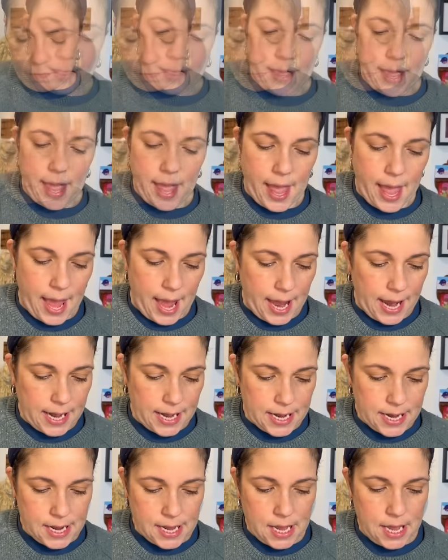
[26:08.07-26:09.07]

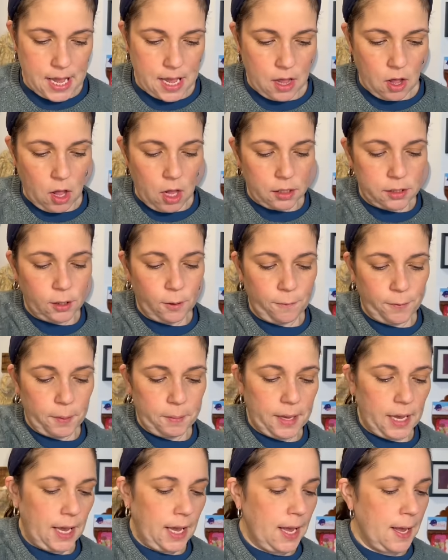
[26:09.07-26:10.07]
Then also for
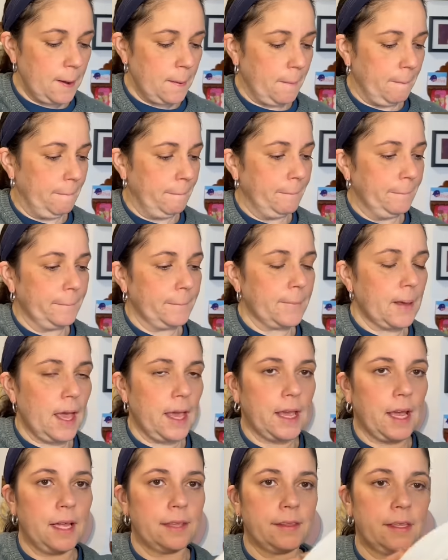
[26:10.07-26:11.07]
me, I
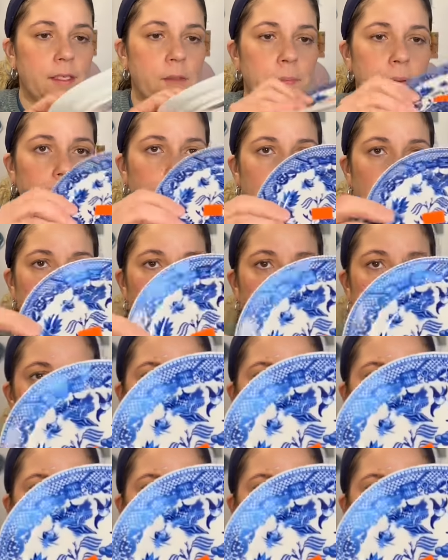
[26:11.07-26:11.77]
got this plate.